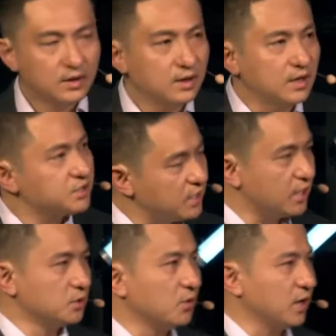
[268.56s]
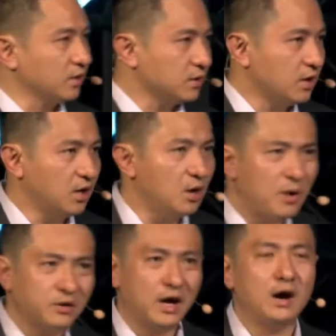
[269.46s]
The second one,
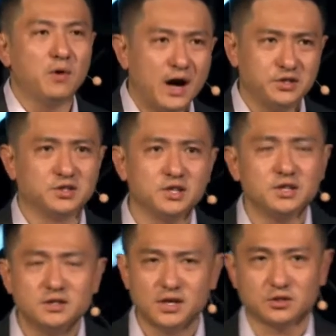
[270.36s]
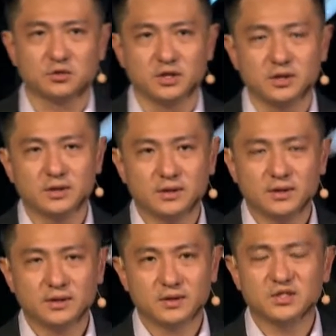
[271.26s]
about our ICT industry
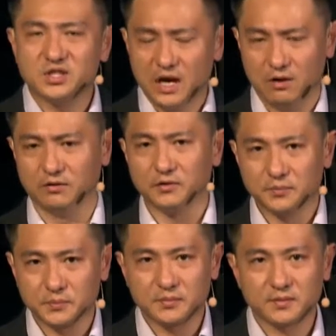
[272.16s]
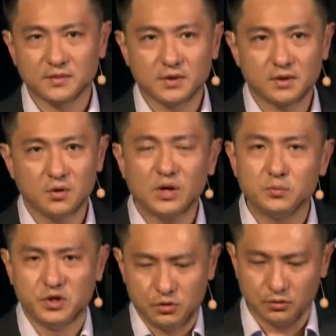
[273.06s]
itself, what
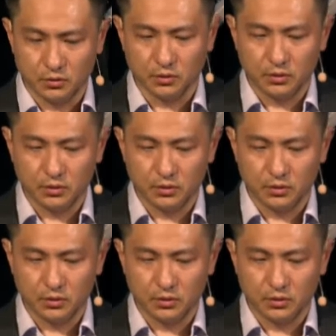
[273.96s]
we should do.